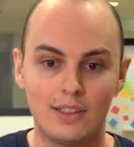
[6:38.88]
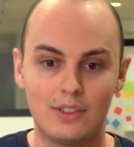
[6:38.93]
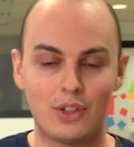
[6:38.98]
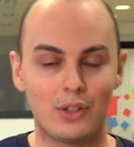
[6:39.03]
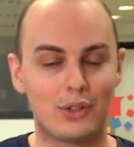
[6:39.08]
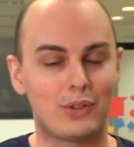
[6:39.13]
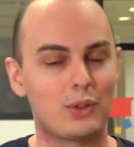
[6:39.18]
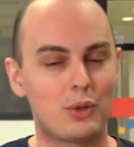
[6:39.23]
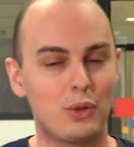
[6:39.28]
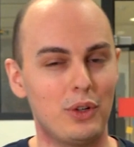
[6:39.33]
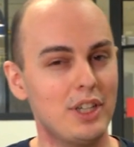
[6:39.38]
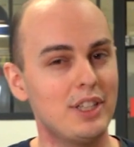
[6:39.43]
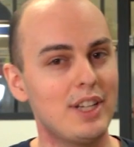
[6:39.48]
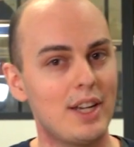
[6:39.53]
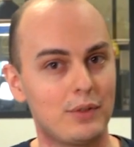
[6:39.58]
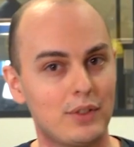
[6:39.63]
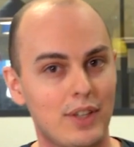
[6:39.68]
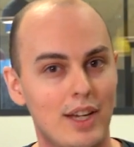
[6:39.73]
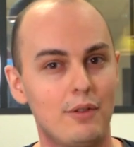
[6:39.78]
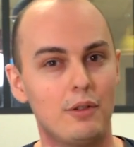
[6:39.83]
just green
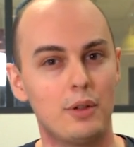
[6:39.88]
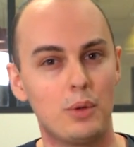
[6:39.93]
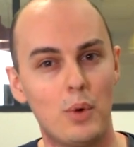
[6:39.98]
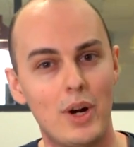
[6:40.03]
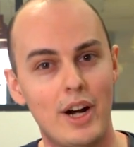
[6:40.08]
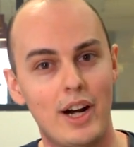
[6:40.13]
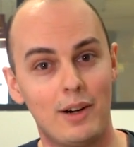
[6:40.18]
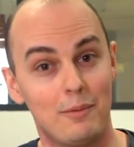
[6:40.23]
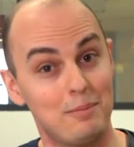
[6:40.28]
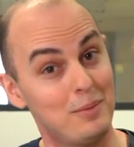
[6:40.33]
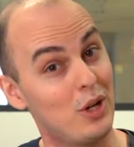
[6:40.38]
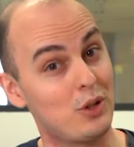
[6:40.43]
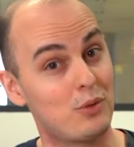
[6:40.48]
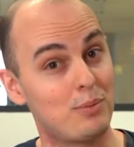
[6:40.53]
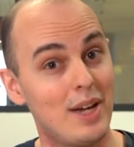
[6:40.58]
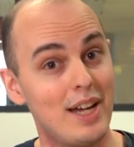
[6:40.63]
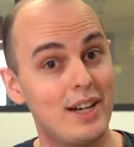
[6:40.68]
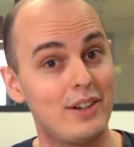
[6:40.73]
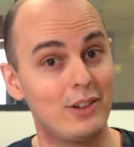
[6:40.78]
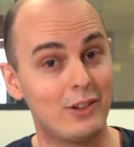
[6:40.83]
apps everywhere. Much
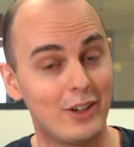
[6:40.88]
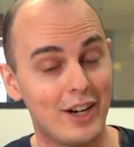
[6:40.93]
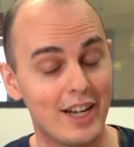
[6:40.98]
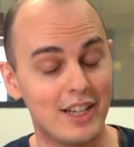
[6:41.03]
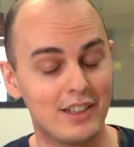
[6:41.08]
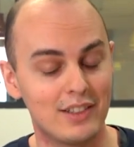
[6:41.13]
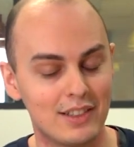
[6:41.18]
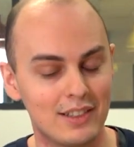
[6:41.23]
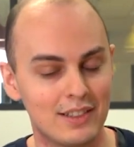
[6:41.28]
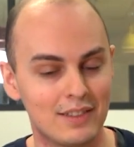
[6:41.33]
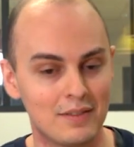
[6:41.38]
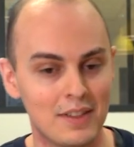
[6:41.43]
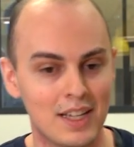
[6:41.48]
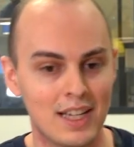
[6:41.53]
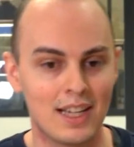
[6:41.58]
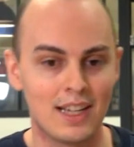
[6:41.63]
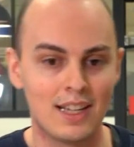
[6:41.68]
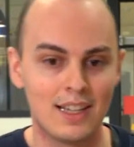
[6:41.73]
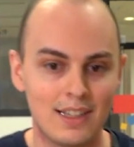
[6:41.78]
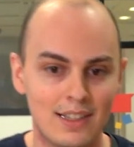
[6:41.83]
better, right?
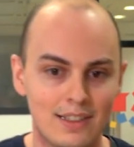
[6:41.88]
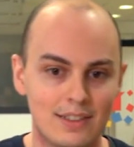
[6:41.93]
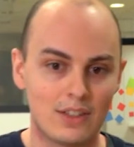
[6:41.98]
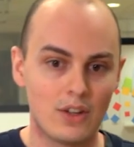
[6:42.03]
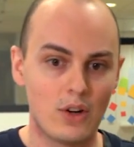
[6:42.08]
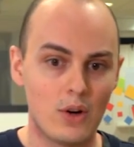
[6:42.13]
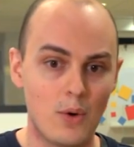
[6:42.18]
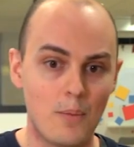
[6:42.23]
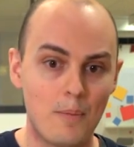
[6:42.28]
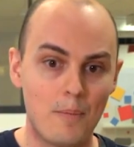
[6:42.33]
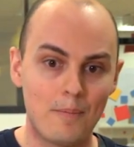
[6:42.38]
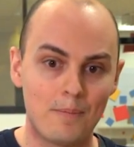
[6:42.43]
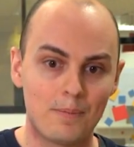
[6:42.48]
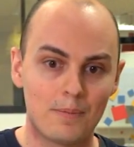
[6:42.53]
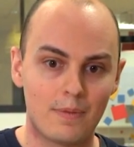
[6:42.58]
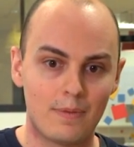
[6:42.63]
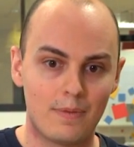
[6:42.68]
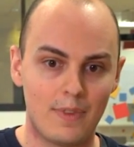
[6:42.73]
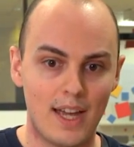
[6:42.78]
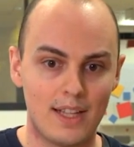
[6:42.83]
So
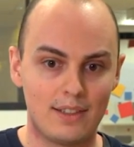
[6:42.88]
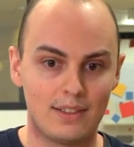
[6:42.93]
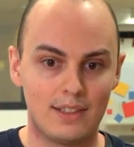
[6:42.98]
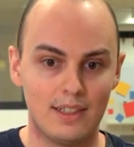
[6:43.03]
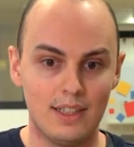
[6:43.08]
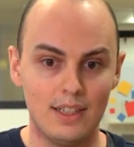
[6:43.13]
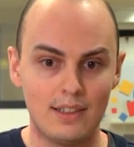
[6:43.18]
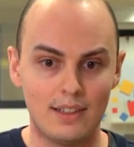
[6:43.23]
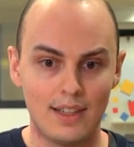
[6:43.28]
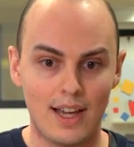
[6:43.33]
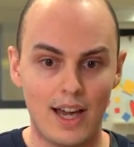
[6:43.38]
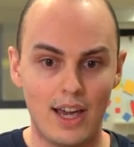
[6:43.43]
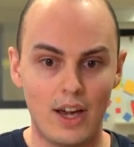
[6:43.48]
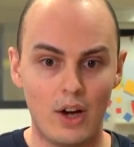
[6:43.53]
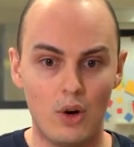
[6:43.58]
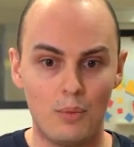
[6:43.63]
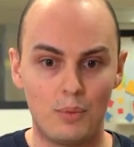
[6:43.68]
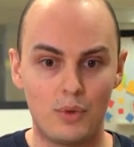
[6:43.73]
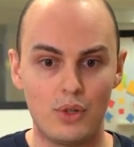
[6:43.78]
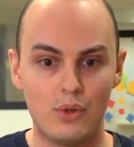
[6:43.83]
that's it. I
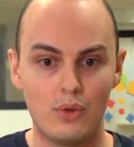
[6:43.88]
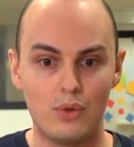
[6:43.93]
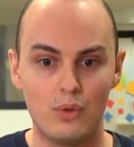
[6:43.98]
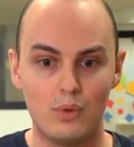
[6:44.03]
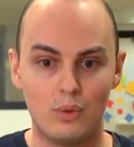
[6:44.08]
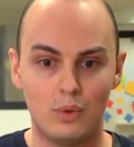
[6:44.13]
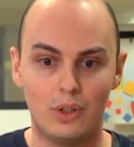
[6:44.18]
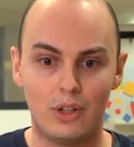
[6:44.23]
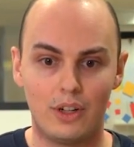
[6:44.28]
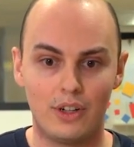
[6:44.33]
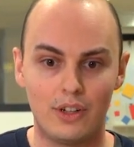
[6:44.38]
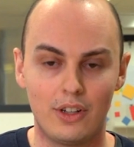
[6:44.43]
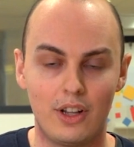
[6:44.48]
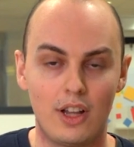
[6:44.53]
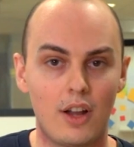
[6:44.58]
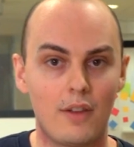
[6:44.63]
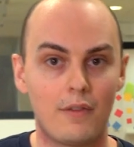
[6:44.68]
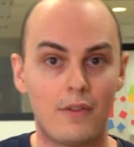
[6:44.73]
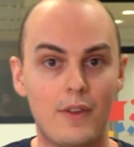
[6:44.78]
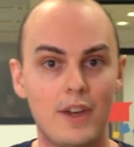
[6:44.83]
hope you learned a
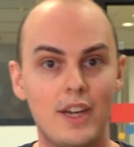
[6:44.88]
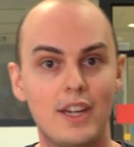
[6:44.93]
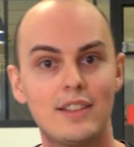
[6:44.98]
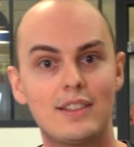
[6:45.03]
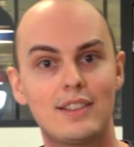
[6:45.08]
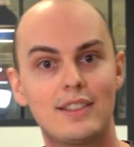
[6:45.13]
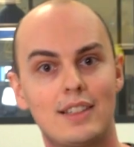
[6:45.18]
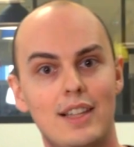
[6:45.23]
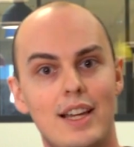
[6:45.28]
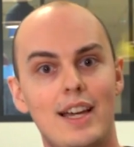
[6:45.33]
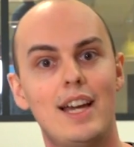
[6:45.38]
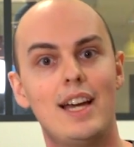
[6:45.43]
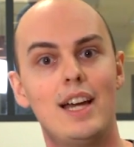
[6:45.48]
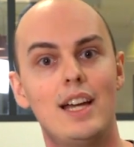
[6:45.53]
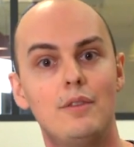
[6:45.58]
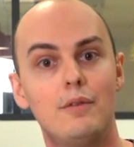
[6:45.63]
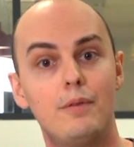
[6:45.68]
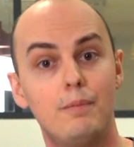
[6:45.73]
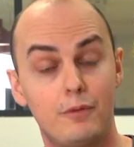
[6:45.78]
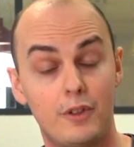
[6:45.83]
lot of things
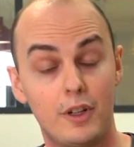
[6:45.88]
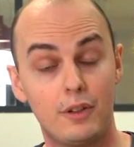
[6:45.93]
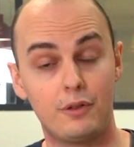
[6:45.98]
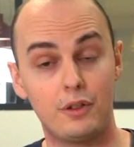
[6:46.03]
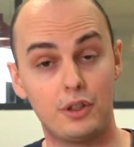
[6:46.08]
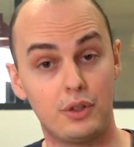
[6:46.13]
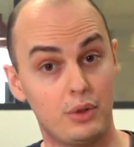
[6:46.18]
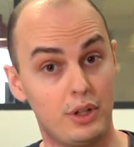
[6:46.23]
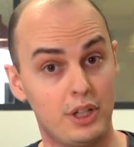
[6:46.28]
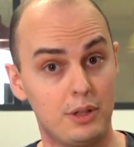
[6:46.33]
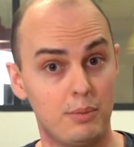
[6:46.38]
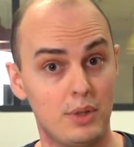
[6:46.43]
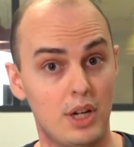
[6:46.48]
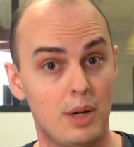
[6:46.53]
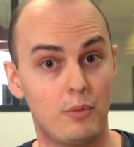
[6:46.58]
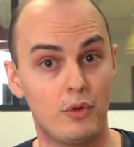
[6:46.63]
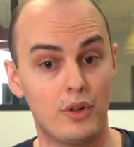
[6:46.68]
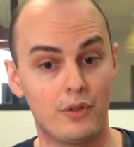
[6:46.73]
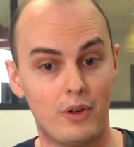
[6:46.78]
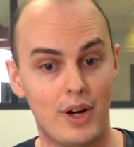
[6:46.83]
and feel free to hit me
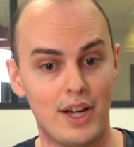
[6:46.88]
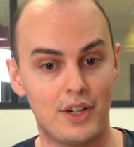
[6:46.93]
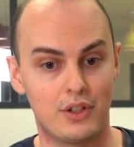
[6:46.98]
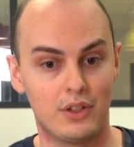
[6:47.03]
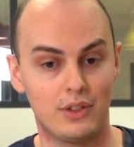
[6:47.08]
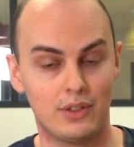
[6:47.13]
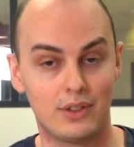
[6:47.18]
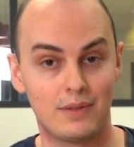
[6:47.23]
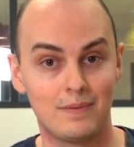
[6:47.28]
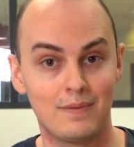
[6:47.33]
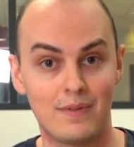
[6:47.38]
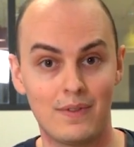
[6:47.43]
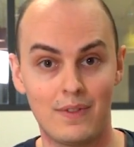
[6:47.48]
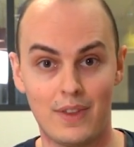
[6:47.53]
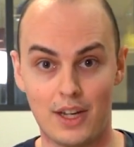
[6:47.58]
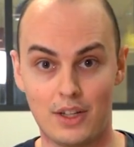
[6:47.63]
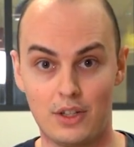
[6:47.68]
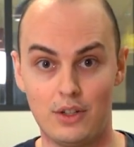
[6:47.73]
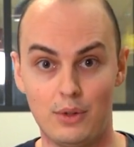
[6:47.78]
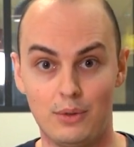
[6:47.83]
up with questions.
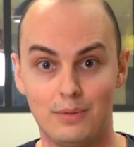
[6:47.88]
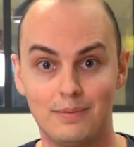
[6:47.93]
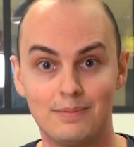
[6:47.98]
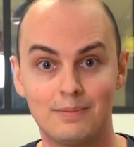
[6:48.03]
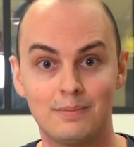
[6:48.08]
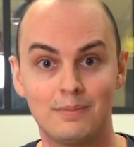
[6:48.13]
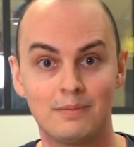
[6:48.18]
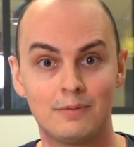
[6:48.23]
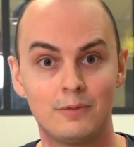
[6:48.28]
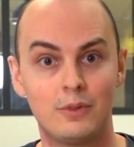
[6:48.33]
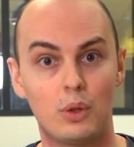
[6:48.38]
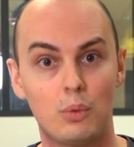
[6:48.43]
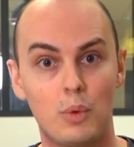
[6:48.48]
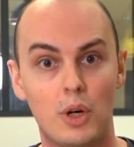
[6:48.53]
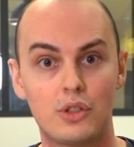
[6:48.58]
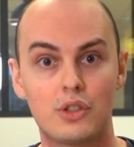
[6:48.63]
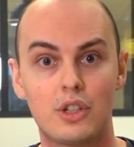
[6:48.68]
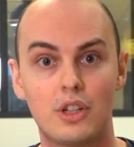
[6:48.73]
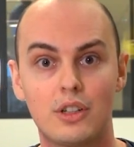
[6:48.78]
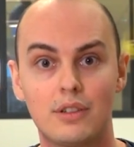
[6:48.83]
Thank you for
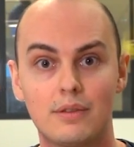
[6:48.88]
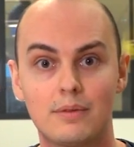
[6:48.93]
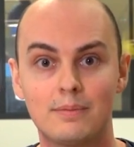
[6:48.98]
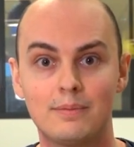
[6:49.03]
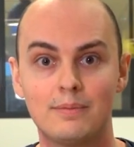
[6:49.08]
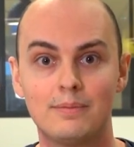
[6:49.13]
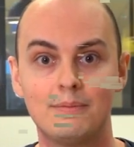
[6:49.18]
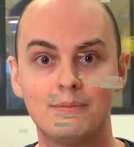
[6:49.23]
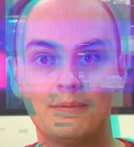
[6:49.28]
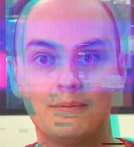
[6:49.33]
watching.